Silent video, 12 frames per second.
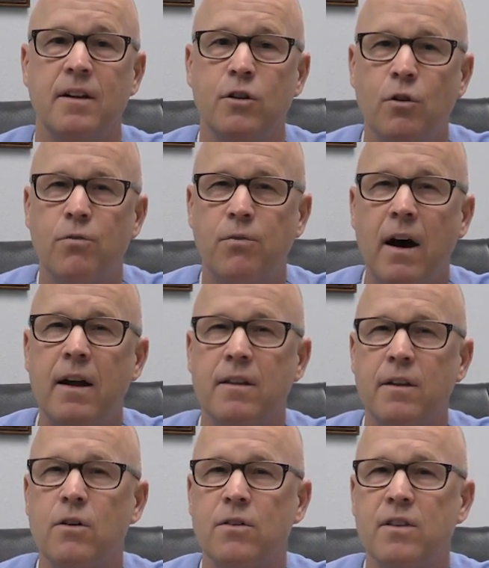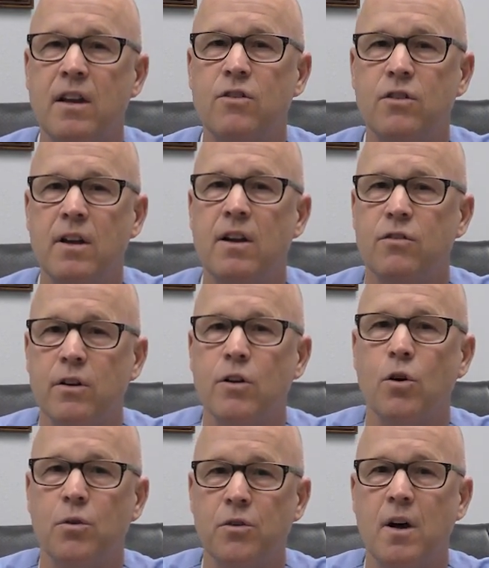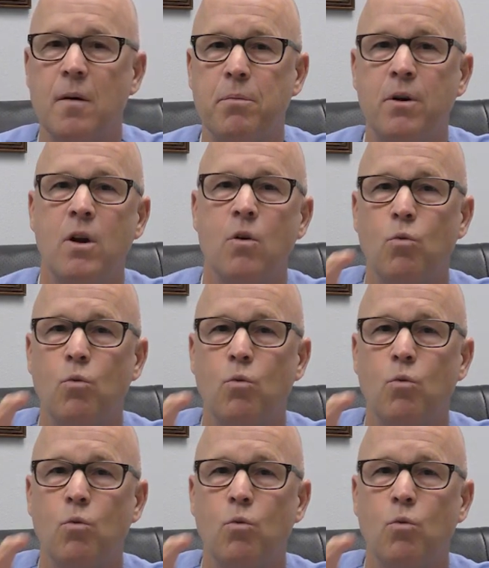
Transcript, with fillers: You'll find that your satiation goes up